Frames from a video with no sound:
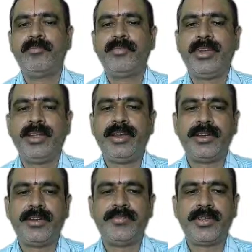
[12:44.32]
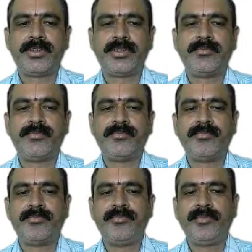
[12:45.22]
whom connected first,
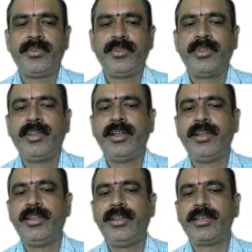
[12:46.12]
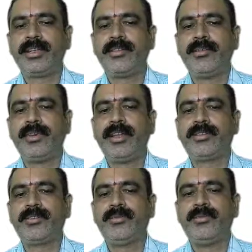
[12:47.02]
and the customer
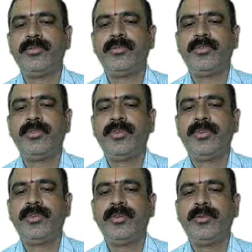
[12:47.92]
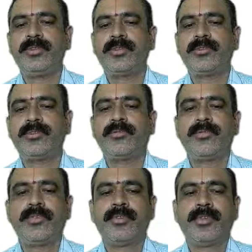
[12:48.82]
has to use
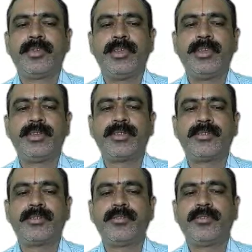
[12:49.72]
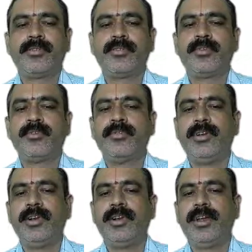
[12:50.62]
this
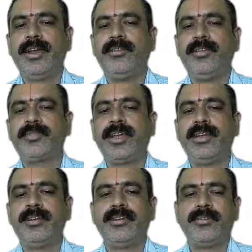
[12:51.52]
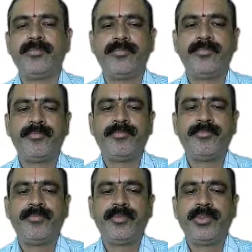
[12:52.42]
worldwide website
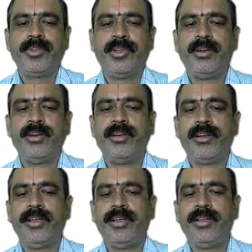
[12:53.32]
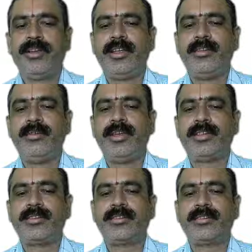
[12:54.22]
and logging in
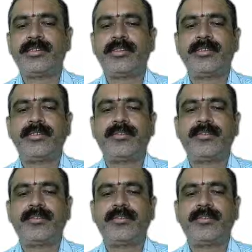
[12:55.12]
IBS,